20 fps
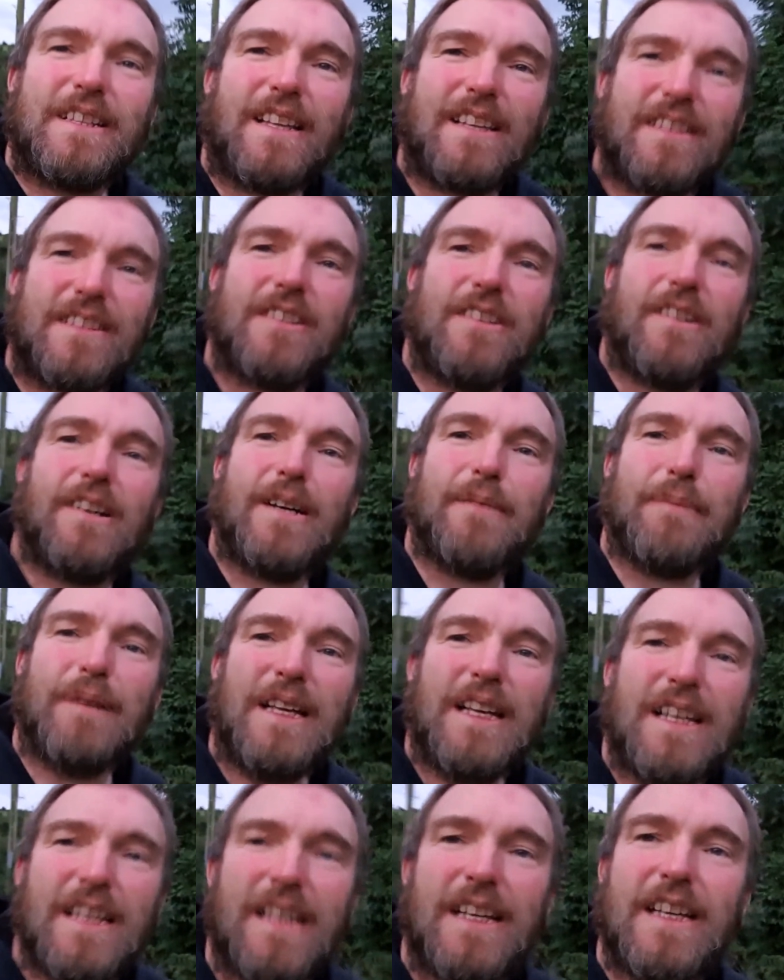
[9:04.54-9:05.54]
another time
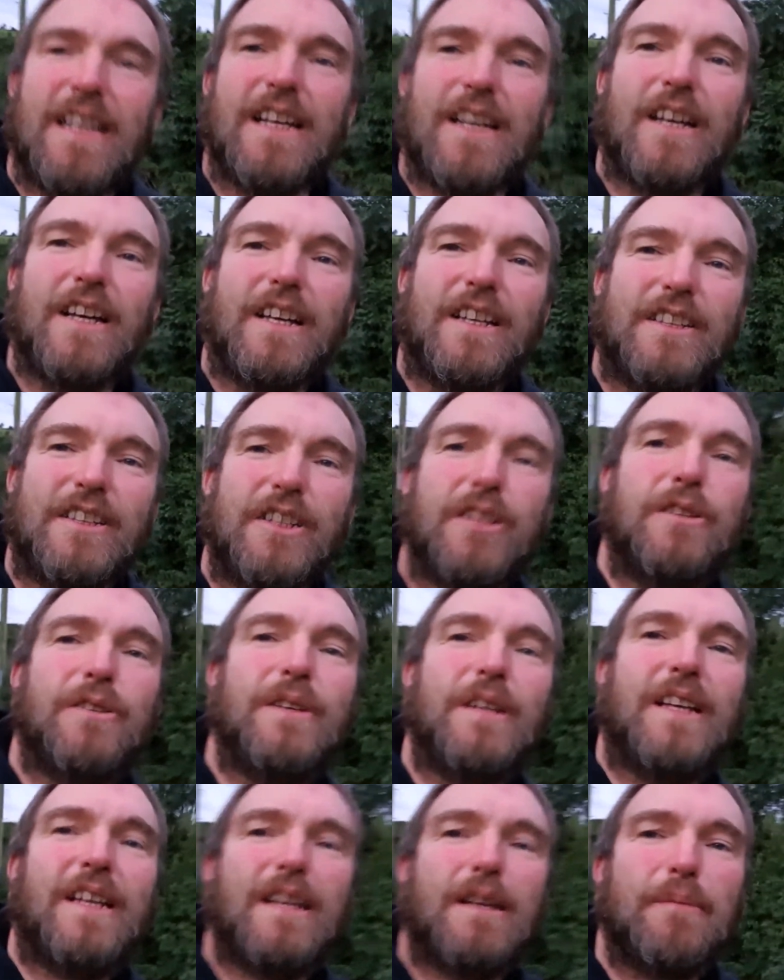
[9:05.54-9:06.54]
and do
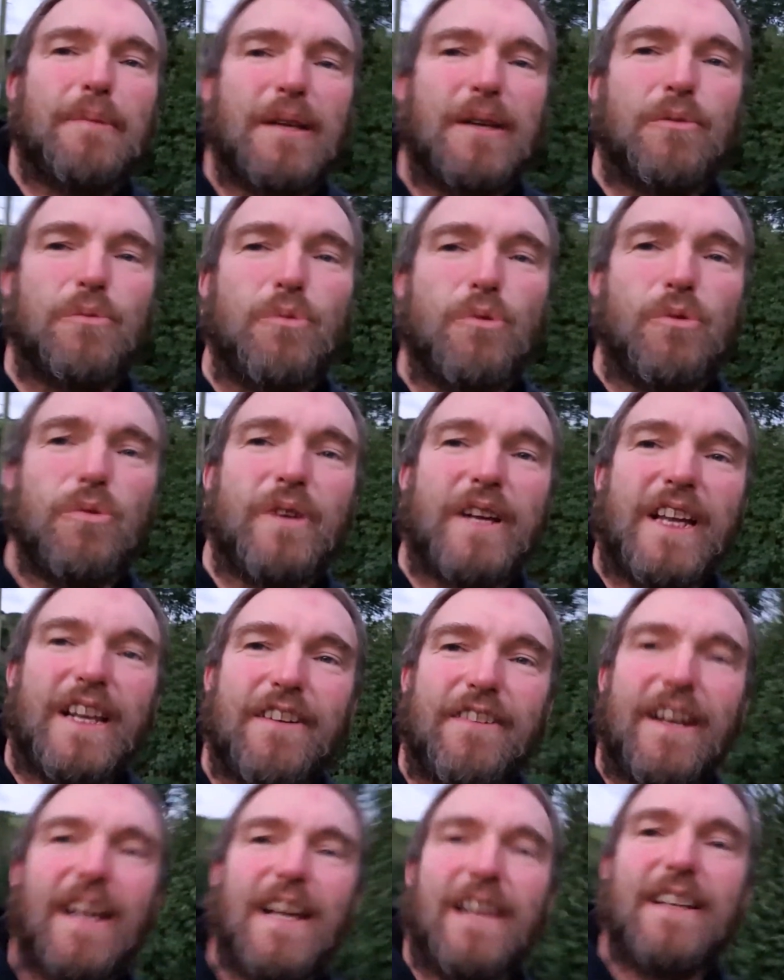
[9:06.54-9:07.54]
a little bit of walking
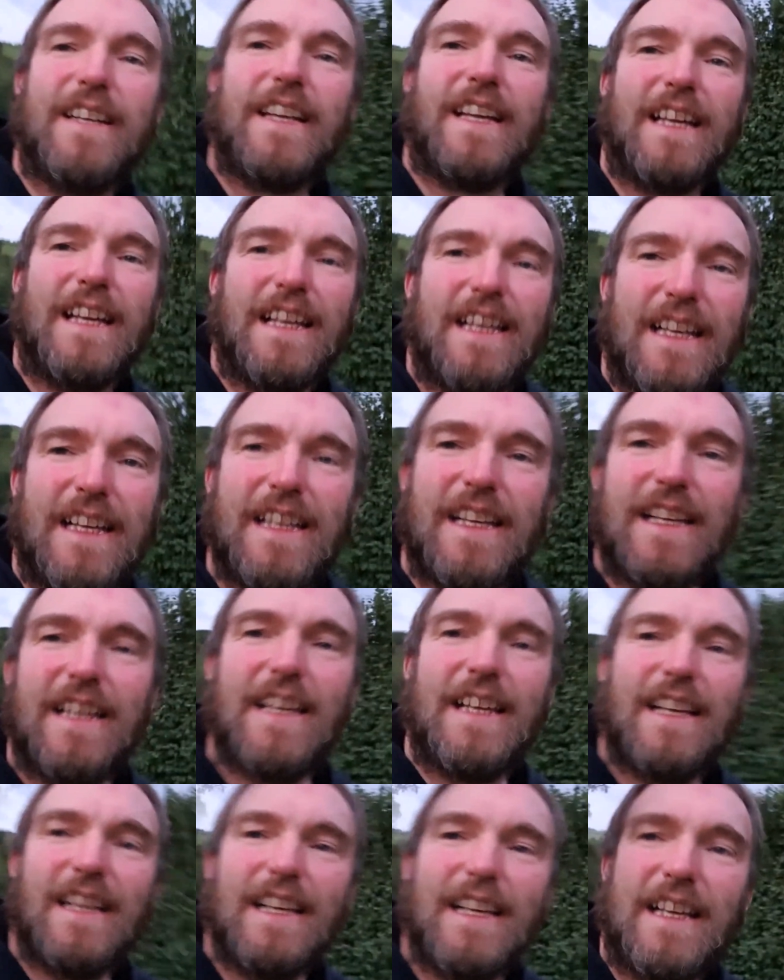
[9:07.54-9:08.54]
around here.
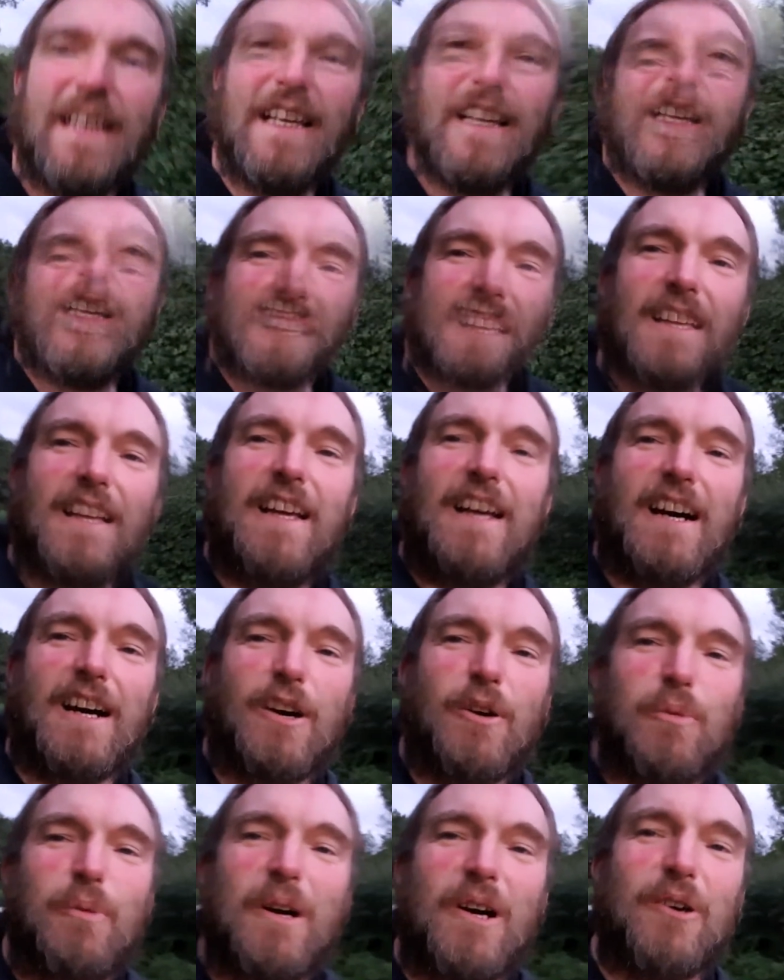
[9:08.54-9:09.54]
Oh,
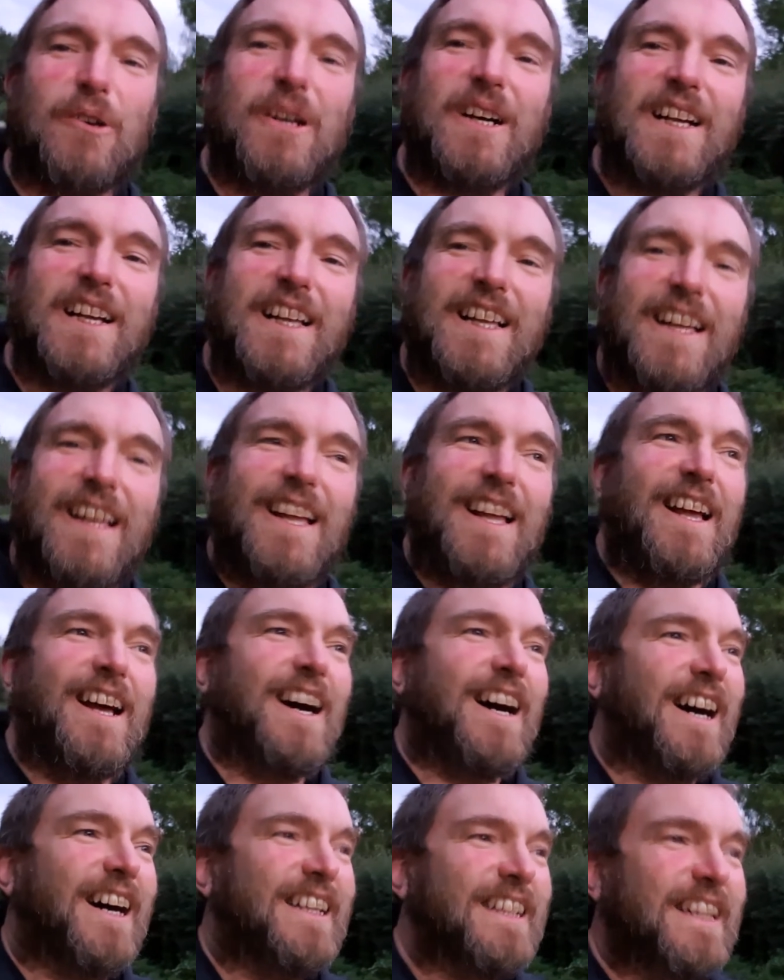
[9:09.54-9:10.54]
well,
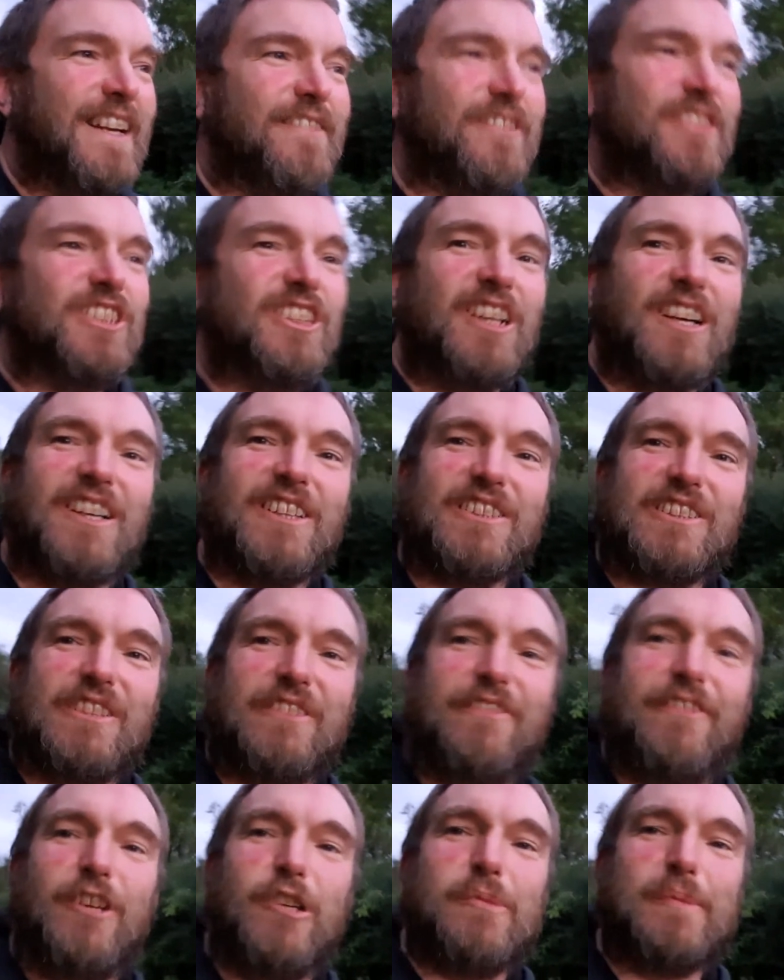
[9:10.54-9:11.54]
I didn't have a chance to
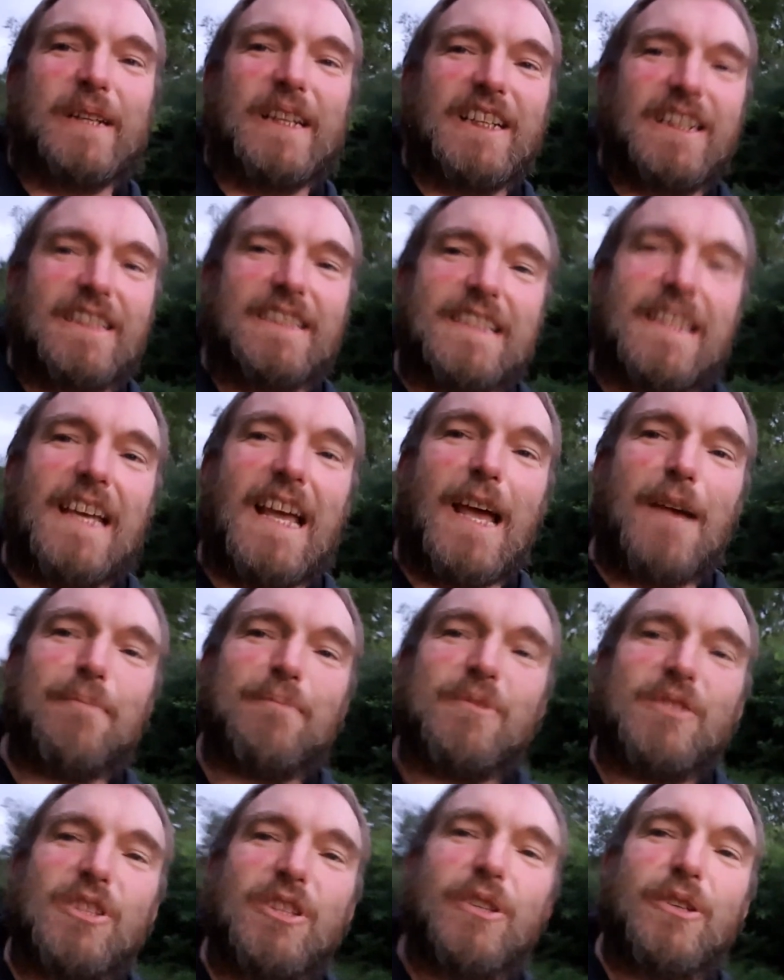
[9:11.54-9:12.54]
film it because it
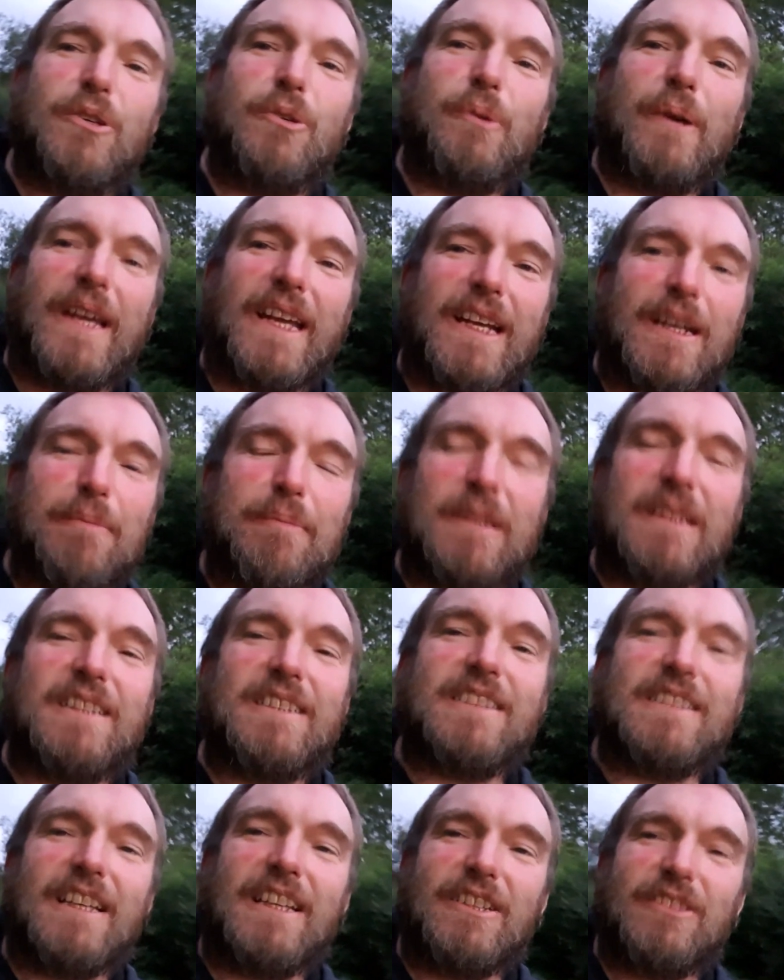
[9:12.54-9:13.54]
happened too quick, but
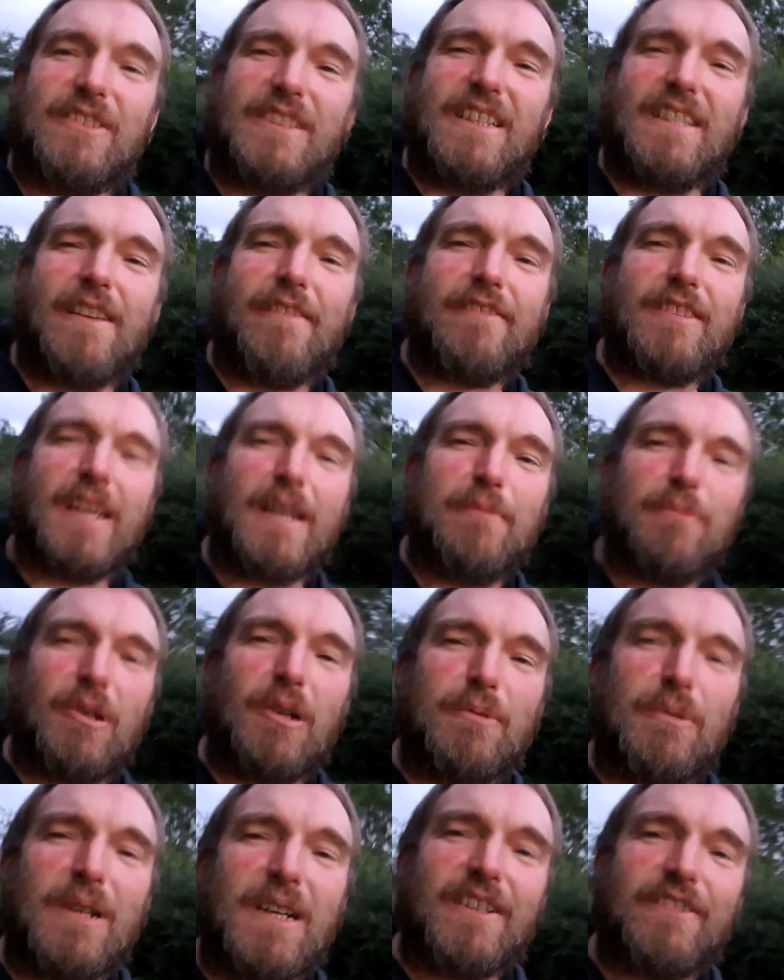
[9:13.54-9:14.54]
you'll just have to take my
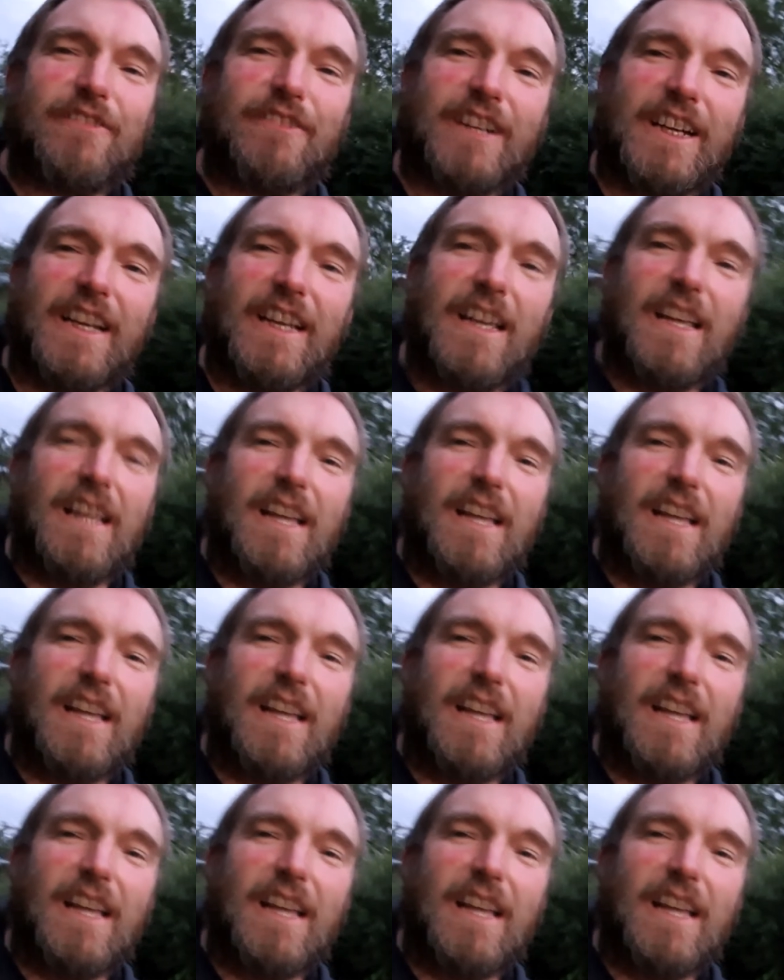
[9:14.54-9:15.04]
word for it.